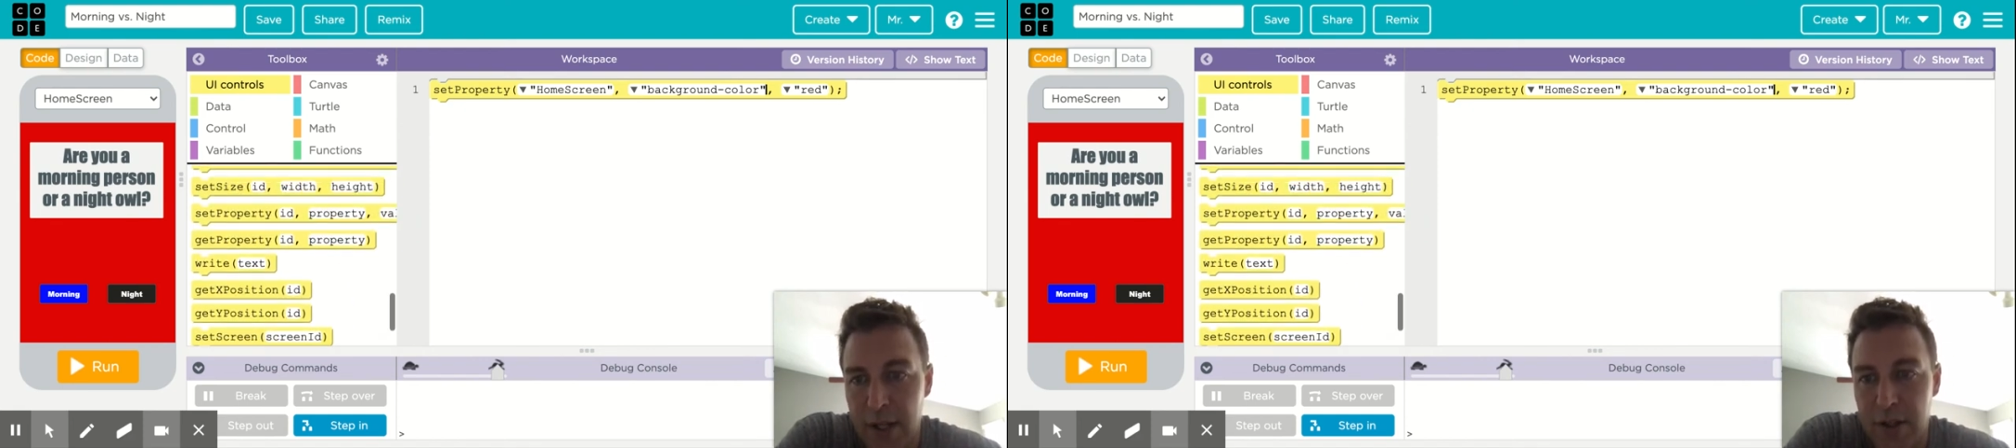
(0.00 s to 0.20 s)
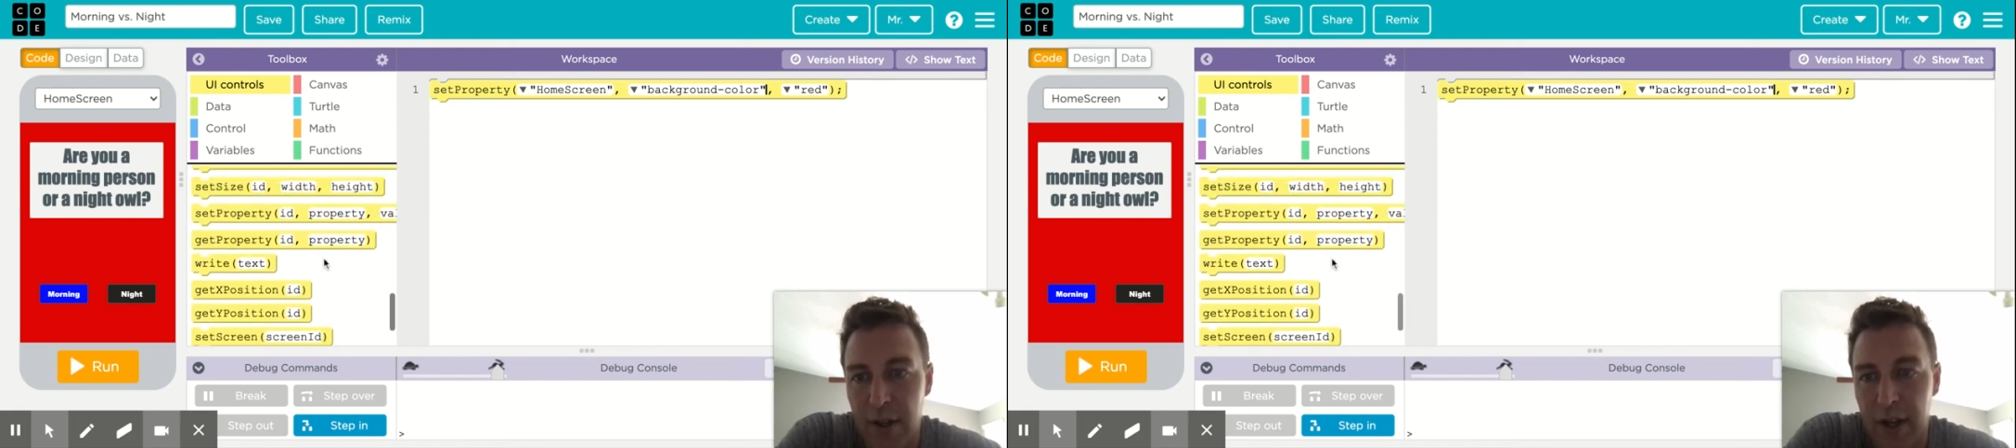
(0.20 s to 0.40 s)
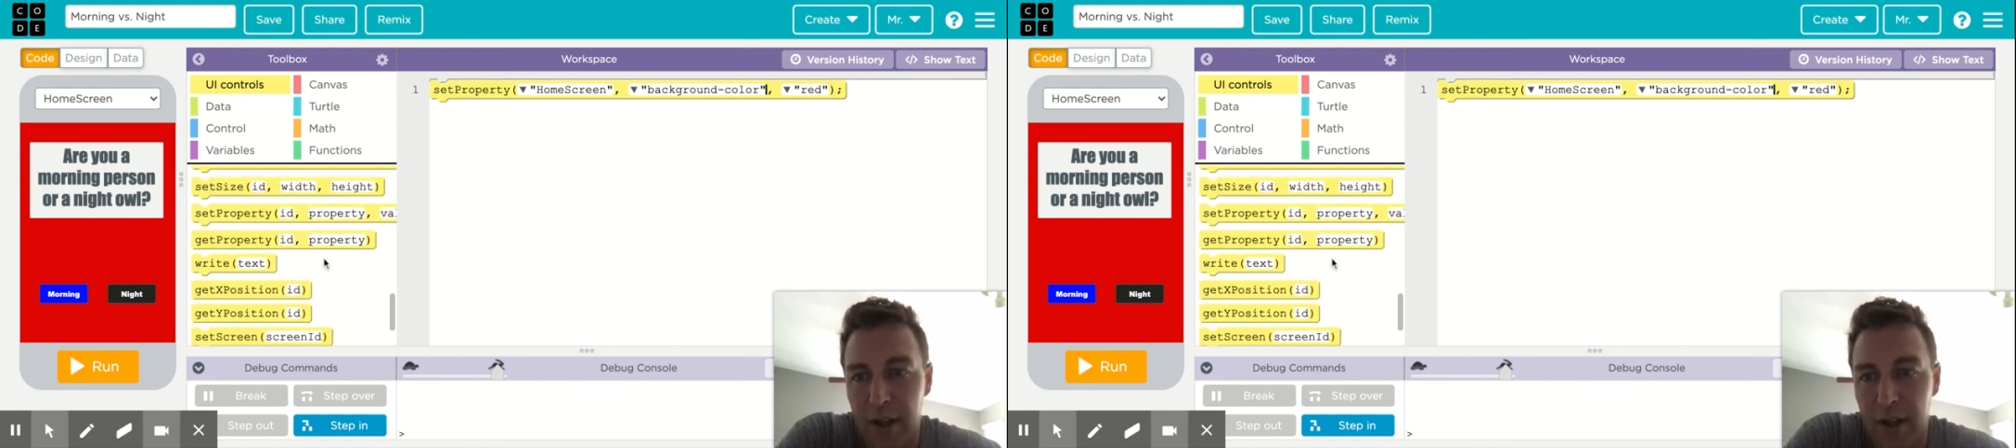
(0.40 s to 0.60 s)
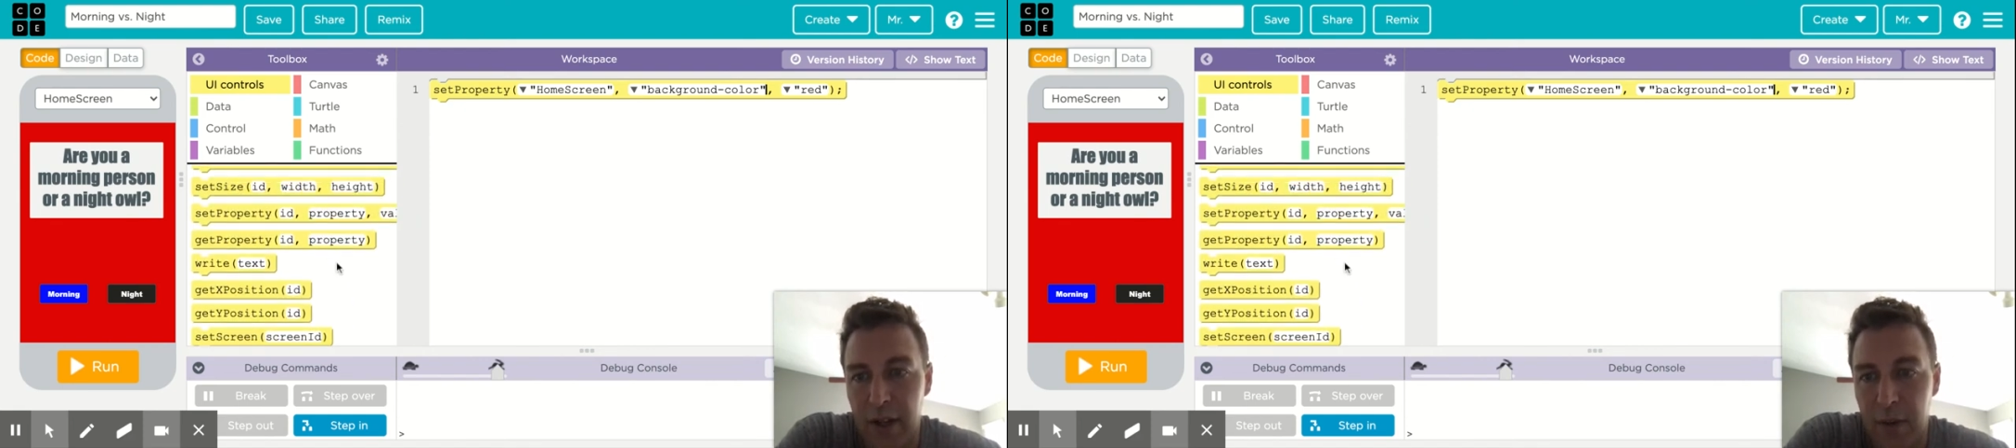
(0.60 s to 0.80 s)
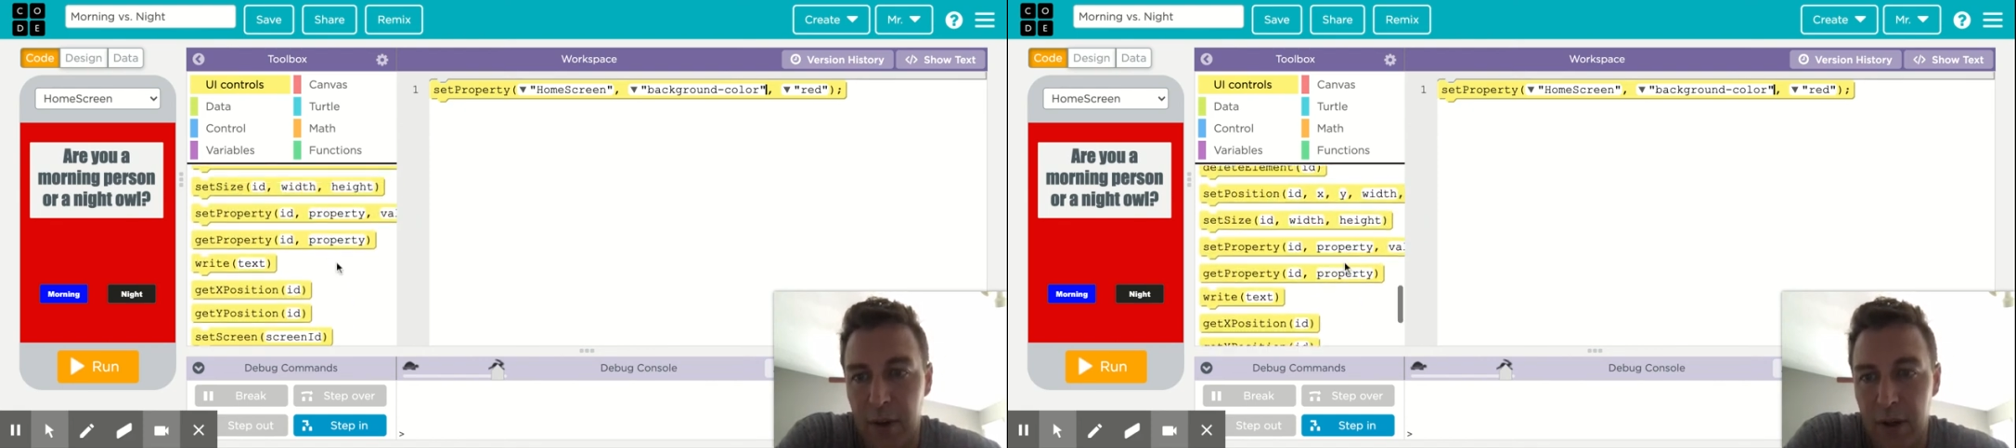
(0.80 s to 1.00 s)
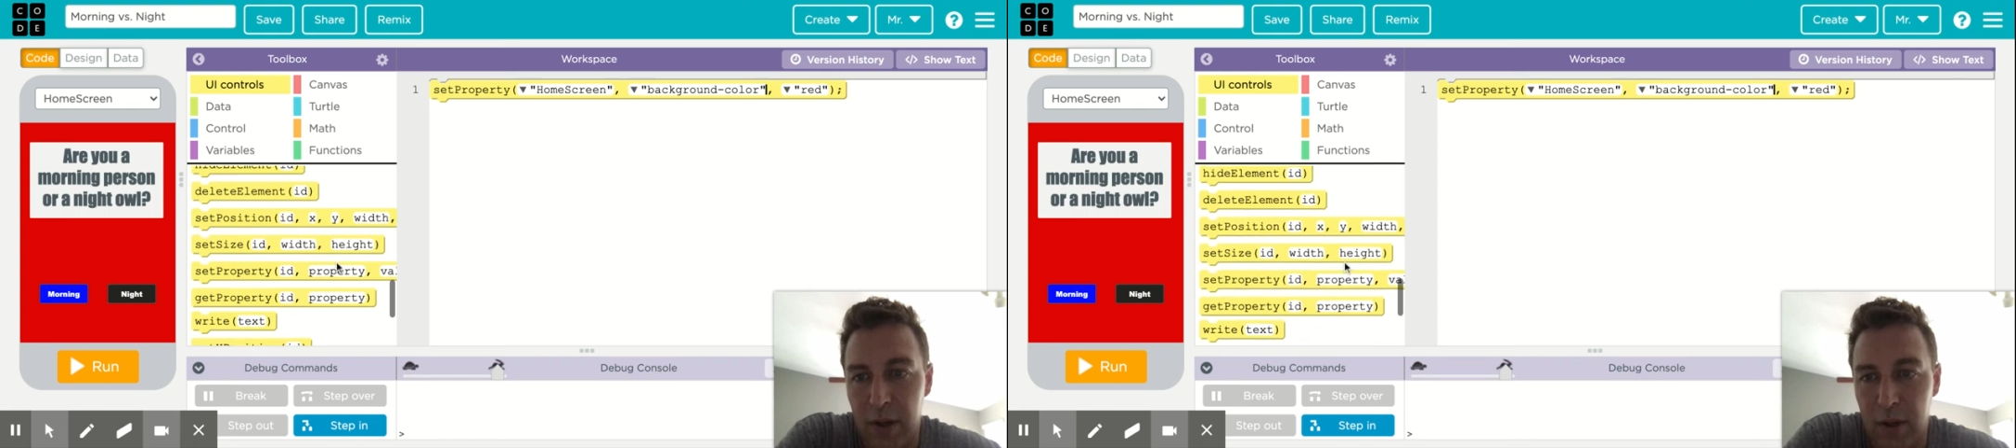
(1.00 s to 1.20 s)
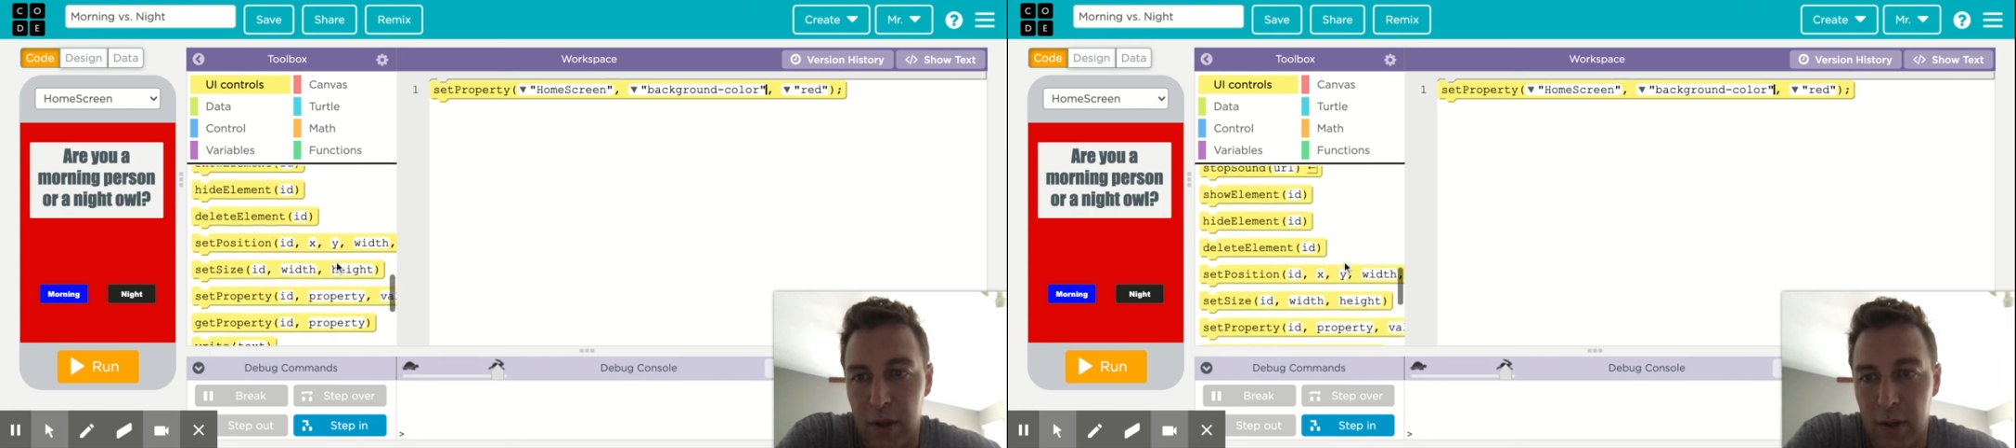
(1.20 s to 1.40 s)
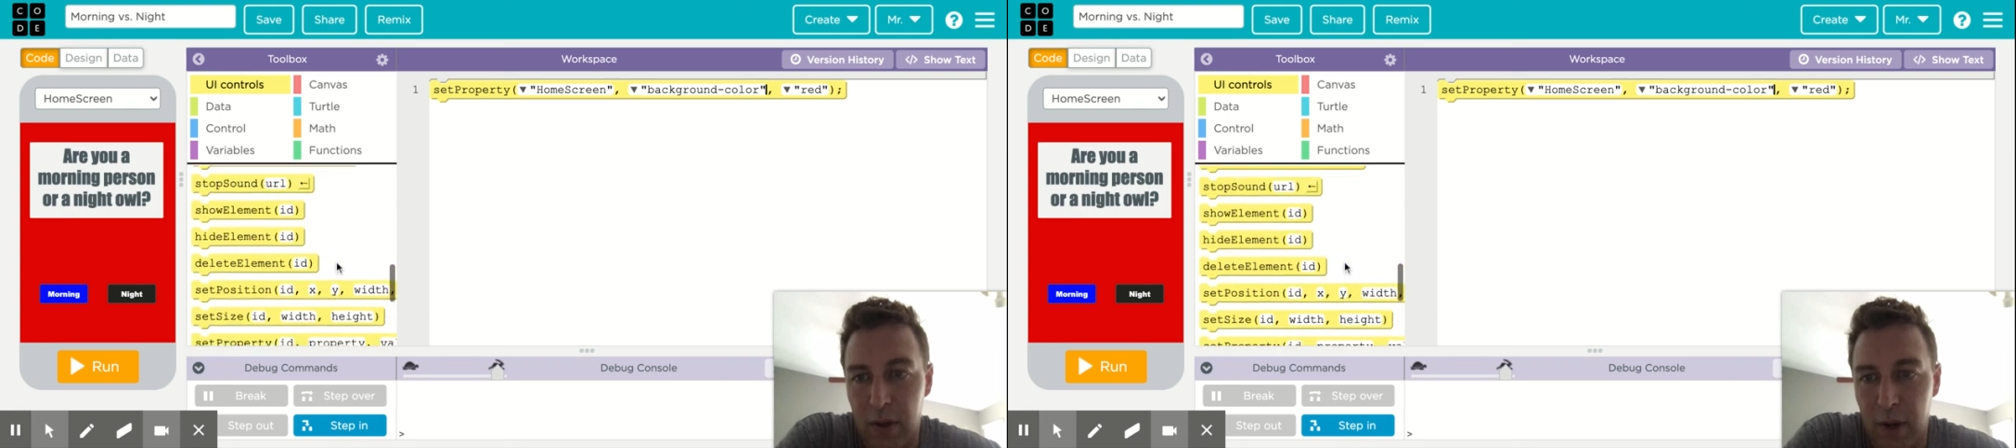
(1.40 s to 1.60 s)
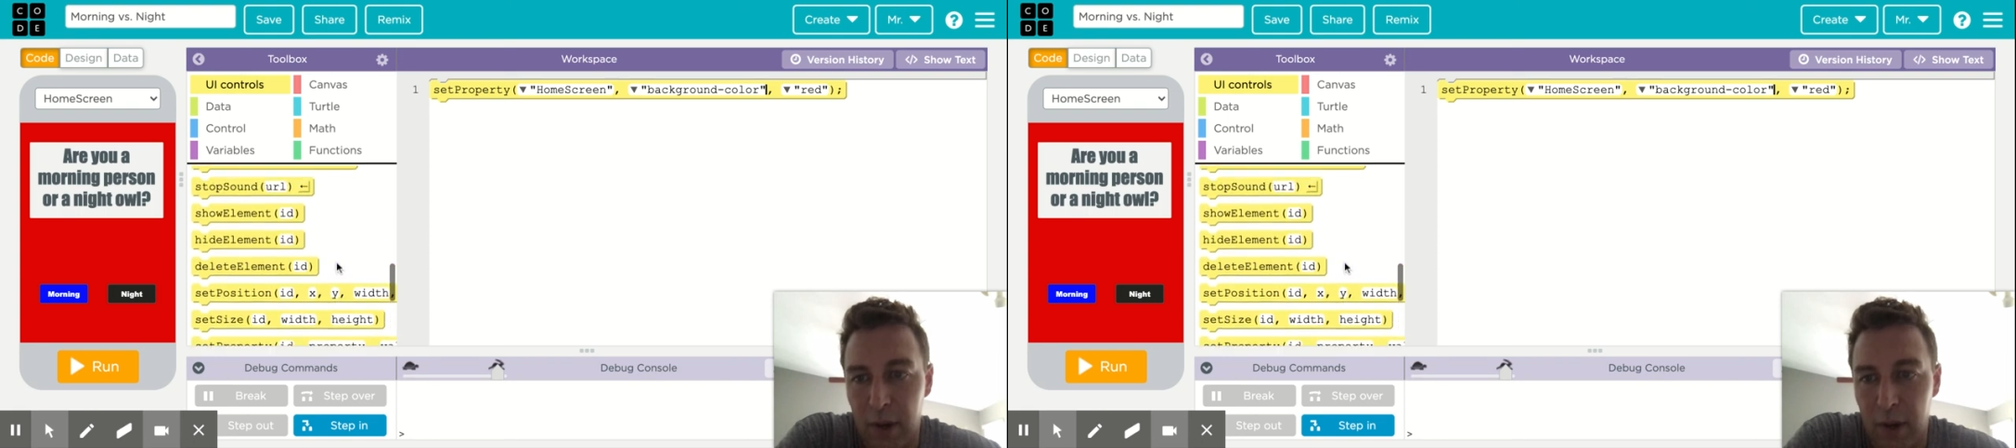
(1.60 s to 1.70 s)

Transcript: So the next thing I want to do,